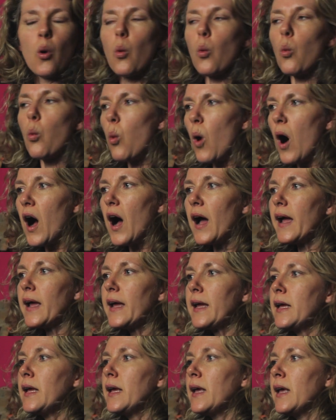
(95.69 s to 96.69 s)

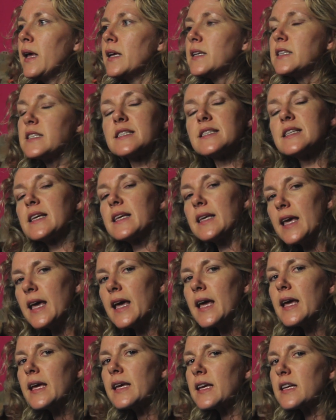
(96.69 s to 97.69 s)
Why does the
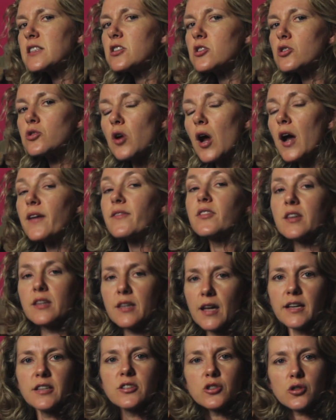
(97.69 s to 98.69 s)
king get to drive the
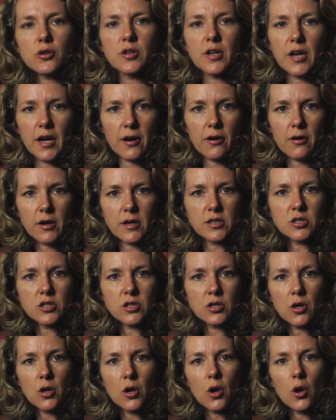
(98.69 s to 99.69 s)
nicer
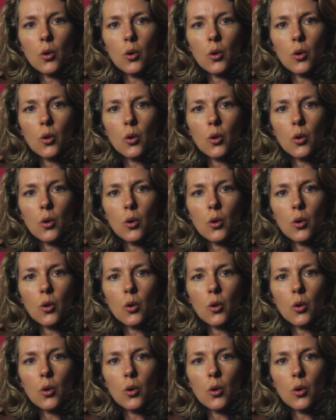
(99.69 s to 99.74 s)
carriage